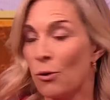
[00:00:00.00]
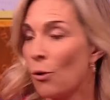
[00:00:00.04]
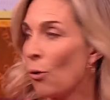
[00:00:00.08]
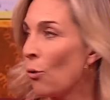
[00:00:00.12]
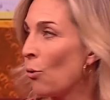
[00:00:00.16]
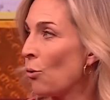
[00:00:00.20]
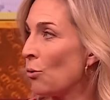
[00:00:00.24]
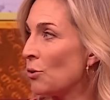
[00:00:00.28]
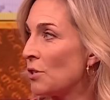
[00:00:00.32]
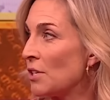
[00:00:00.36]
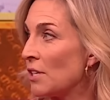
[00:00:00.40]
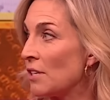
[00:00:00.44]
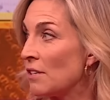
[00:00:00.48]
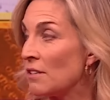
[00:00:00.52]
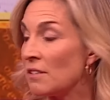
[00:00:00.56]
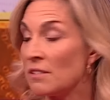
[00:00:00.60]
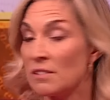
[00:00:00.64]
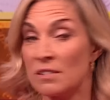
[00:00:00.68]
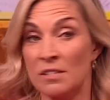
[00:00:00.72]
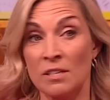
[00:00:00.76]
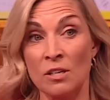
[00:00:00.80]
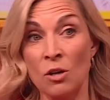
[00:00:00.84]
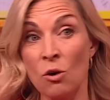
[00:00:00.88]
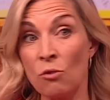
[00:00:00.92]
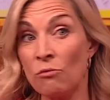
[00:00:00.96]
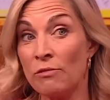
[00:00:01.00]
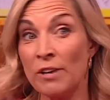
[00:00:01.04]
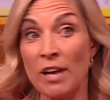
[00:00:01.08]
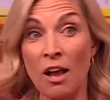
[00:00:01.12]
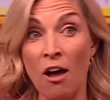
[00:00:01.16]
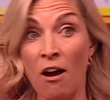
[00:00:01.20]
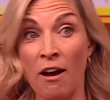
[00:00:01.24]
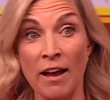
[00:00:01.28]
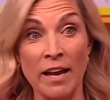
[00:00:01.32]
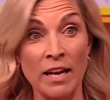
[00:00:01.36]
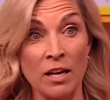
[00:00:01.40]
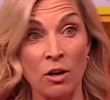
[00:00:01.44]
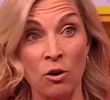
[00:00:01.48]
audience. They're not
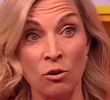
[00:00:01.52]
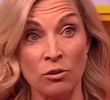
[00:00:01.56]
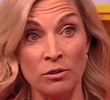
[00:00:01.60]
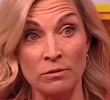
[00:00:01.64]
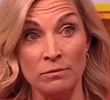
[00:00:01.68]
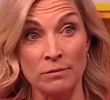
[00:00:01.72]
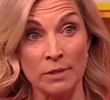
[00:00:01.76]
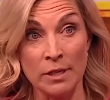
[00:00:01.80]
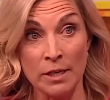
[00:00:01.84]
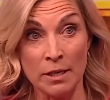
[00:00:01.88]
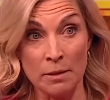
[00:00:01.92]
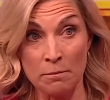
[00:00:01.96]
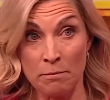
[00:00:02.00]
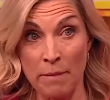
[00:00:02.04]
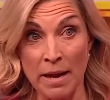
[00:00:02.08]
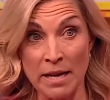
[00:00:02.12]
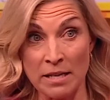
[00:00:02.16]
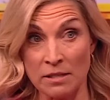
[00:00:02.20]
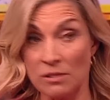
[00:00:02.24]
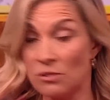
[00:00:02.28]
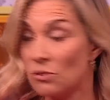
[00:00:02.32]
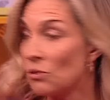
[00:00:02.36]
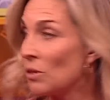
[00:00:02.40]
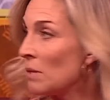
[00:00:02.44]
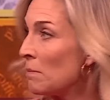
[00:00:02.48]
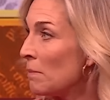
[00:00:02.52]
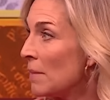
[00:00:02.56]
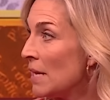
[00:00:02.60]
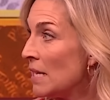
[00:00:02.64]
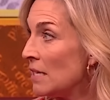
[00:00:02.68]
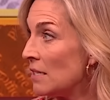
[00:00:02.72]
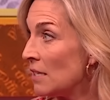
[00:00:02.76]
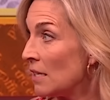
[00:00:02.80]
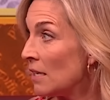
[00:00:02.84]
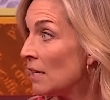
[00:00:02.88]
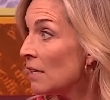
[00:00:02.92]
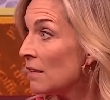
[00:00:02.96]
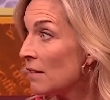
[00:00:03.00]
relying on mainstream
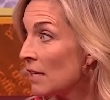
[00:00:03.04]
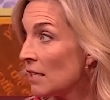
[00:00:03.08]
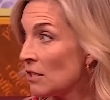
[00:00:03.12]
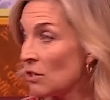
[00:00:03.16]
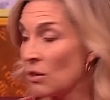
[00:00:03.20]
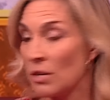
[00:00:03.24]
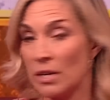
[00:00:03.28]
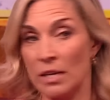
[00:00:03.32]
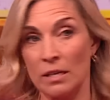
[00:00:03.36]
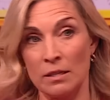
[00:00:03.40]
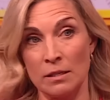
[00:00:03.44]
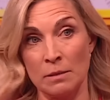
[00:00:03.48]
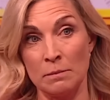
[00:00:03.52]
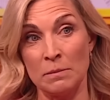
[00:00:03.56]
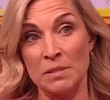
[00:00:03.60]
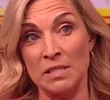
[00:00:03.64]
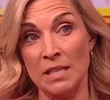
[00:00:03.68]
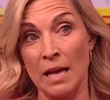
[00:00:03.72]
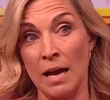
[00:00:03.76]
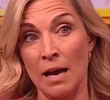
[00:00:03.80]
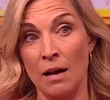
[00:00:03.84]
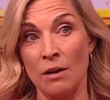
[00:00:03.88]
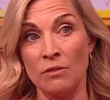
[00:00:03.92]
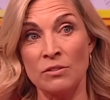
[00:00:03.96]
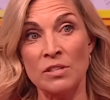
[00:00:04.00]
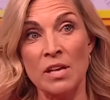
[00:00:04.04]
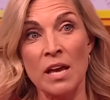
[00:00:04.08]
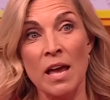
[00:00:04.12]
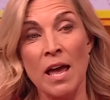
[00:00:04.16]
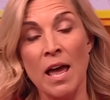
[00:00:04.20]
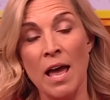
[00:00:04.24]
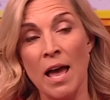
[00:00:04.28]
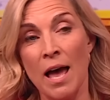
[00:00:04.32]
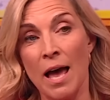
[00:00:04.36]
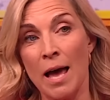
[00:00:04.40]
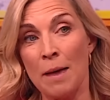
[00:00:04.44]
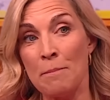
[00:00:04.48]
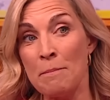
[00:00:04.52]
media, they're doing it themselves,
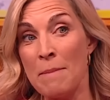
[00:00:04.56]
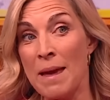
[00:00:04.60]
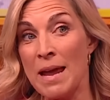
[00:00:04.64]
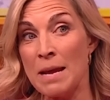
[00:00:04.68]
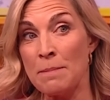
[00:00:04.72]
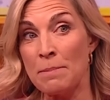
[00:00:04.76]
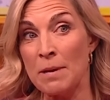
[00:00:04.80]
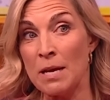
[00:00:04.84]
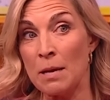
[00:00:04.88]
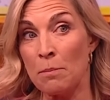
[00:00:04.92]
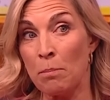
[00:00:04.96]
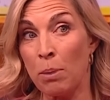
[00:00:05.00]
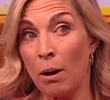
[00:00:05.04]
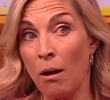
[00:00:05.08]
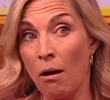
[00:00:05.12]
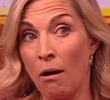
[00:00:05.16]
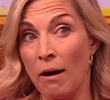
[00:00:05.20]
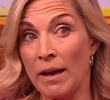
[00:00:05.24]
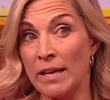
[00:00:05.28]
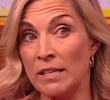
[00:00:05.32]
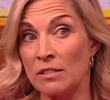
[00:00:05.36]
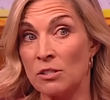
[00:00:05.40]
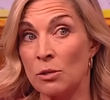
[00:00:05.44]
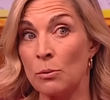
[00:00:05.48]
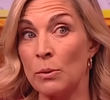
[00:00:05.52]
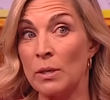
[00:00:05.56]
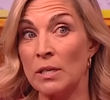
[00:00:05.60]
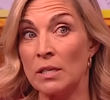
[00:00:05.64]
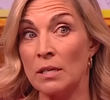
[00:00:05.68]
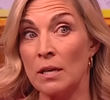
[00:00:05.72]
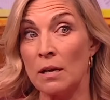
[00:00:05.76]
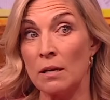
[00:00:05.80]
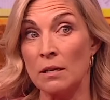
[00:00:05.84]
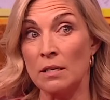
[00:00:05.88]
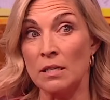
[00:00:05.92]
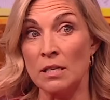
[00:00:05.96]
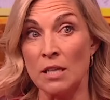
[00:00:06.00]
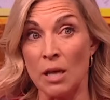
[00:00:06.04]
and maybe applying to
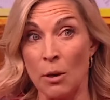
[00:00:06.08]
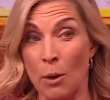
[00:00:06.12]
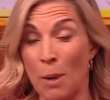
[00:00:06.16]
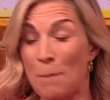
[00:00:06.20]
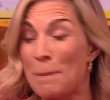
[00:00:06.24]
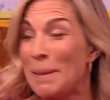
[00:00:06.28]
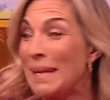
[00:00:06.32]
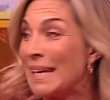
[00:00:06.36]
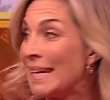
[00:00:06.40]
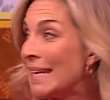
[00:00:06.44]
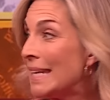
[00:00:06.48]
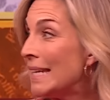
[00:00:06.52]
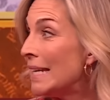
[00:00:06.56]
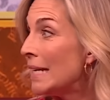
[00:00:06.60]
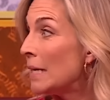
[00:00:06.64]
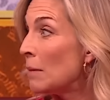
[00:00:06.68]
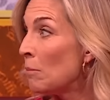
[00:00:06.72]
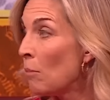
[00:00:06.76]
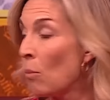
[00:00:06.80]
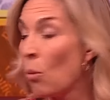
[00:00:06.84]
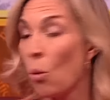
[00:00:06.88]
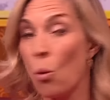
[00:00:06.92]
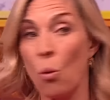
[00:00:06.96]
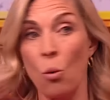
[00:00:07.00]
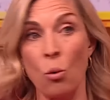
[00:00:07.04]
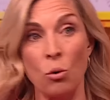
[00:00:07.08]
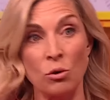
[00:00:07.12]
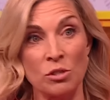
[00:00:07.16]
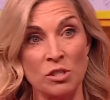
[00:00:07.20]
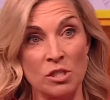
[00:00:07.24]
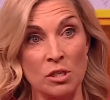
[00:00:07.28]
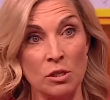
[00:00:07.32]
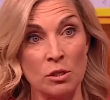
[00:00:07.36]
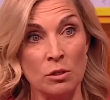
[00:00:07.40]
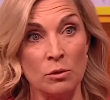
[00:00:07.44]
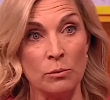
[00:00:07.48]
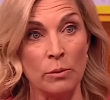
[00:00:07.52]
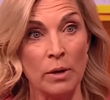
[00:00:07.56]
appealing more
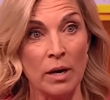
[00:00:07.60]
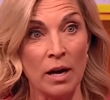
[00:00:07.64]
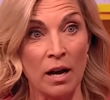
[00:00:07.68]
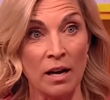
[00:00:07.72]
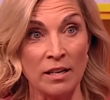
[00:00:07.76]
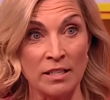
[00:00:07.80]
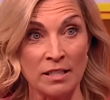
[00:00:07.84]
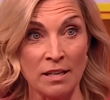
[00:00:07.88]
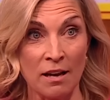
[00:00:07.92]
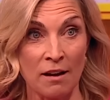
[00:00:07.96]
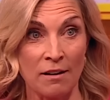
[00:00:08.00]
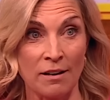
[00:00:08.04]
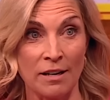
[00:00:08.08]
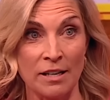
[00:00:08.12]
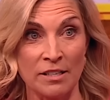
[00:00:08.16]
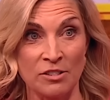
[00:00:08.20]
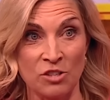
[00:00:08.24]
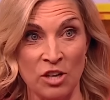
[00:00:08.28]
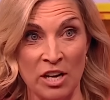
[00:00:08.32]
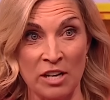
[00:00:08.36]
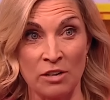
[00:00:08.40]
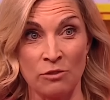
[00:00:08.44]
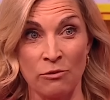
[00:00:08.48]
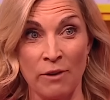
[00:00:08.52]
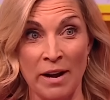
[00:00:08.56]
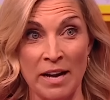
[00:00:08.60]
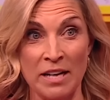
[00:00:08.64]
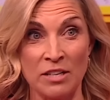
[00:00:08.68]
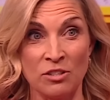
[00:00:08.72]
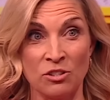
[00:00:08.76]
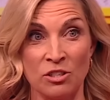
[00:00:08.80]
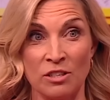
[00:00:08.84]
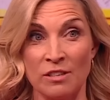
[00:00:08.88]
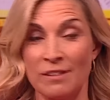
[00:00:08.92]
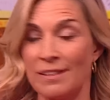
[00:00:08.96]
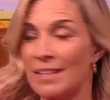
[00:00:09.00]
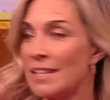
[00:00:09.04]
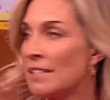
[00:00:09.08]
to a younger
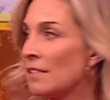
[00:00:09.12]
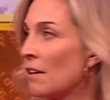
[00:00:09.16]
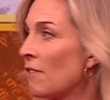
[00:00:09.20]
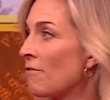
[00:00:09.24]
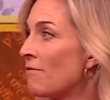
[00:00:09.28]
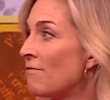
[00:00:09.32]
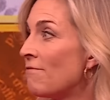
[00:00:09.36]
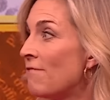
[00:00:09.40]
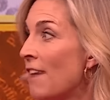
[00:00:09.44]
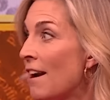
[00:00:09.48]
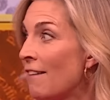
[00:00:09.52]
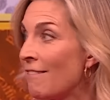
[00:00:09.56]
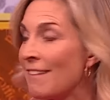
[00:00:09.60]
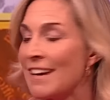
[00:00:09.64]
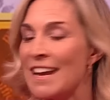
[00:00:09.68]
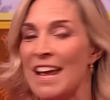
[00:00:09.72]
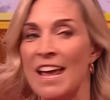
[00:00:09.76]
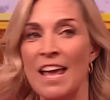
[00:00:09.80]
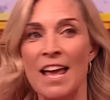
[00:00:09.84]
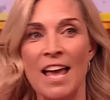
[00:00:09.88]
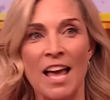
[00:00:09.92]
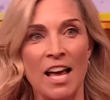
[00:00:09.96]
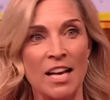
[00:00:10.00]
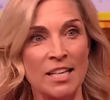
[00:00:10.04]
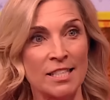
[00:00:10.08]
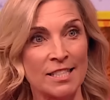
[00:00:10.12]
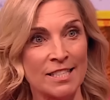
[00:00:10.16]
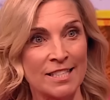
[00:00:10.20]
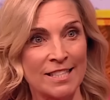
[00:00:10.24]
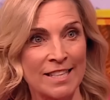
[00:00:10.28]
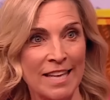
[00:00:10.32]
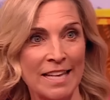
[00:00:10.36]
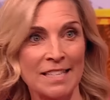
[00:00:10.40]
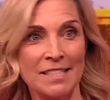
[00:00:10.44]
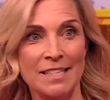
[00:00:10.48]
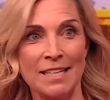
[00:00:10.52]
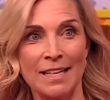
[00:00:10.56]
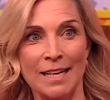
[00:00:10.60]
generation. These are very
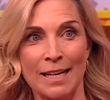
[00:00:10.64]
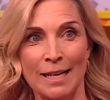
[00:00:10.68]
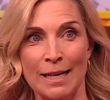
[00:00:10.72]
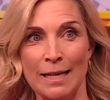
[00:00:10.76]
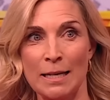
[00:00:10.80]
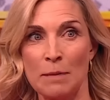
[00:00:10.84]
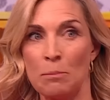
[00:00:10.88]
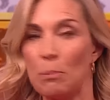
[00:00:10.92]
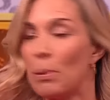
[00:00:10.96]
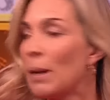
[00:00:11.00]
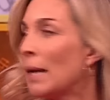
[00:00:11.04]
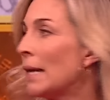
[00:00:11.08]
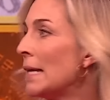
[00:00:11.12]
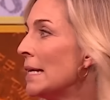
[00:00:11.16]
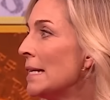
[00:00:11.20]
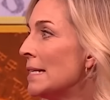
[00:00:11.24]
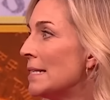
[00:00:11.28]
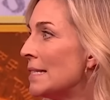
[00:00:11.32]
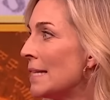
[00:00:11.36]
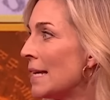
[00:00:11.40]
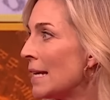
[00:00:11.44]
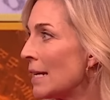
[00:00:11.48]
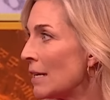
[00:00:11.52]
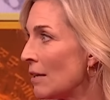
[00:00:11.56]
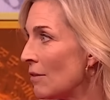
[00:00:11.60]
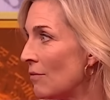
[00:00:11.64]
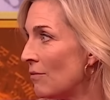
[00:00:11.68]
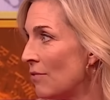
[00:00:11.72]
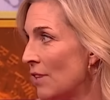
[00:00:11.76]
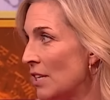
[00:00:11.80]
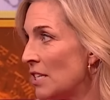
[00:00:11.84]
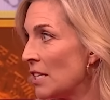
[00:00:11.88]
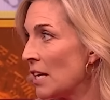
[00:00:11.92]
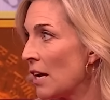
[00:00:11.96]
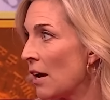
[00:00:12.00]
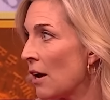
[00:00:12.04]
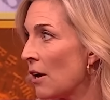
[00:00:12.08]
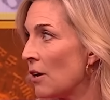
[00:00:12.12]
aesthetically pleasing
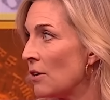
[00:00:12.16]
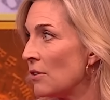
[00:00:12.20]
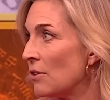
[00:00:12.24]
videos